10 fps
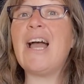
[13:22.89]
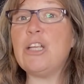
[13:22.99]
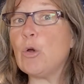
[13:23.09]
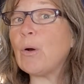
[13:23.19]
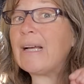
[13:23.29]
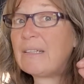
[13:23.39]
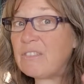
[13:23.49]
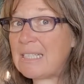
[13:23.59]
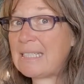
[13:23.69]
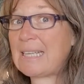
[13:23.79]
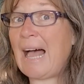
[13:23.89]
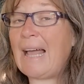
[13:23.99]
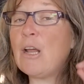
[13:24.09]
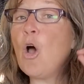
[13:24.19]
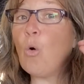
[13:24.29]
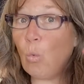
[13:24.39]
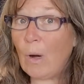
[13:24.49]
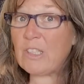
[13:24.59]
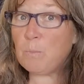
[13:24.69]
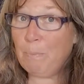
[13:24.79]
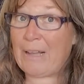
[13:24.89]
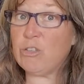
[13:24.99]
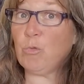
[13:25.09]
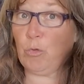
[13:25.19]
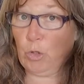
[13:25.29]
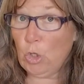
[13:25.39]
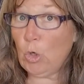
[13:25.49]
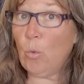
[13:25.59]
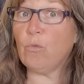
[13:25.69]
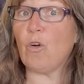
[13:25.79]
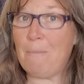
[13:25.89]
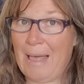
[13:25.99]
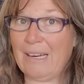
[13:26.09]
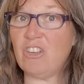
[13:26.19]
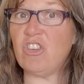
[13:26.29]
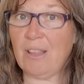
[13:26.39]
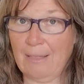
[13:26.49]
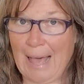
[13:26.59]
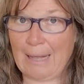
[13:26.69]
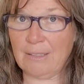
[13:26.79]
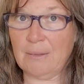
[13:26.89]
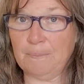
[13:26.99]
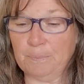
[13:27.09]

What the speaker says: and you're going to have to decide what's best for you for managing that.